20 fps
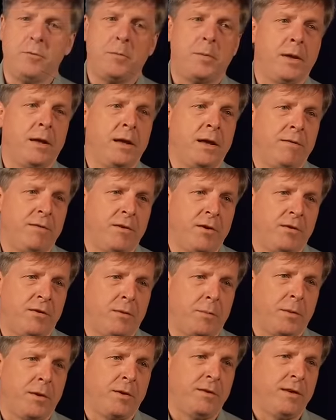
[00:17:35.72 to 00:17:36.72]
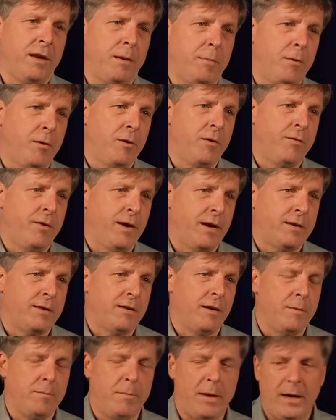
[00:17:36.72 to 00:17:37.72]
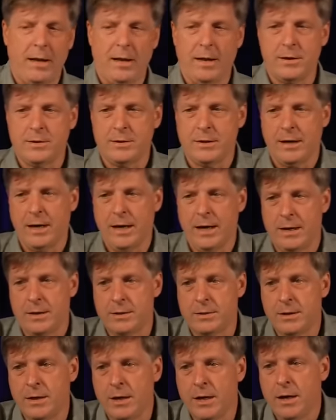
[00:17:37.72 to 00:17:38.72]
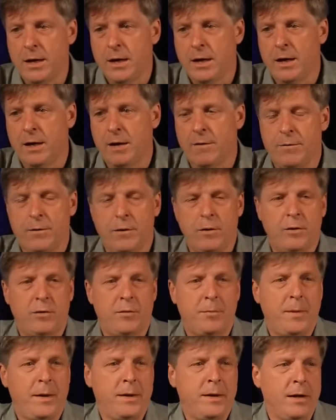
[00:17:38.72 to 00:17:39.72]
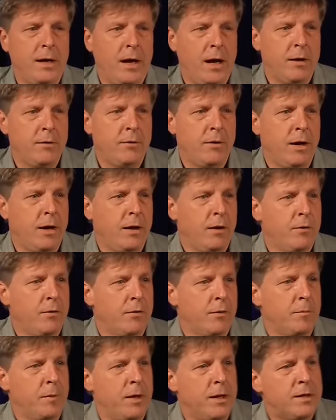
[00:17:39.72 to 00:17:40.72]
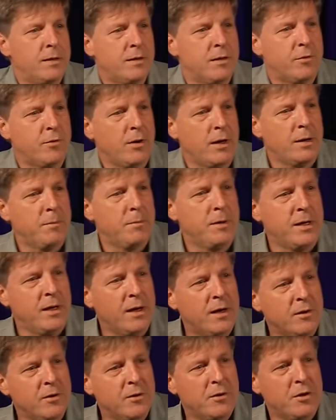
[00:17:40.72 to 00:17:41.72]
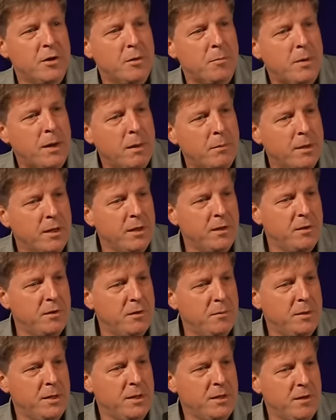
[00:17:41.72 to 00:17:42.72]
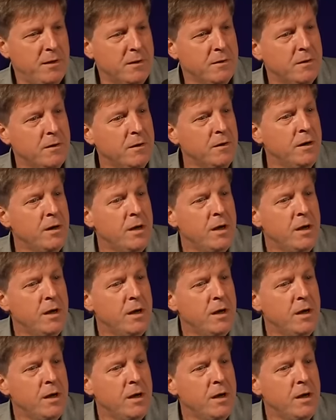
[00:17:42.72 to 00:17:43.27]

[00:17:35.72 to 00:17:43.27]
believe there's a placebo effect on biologic age. If you're spending $100 a month to try to be younger, you're probably a little bit younger.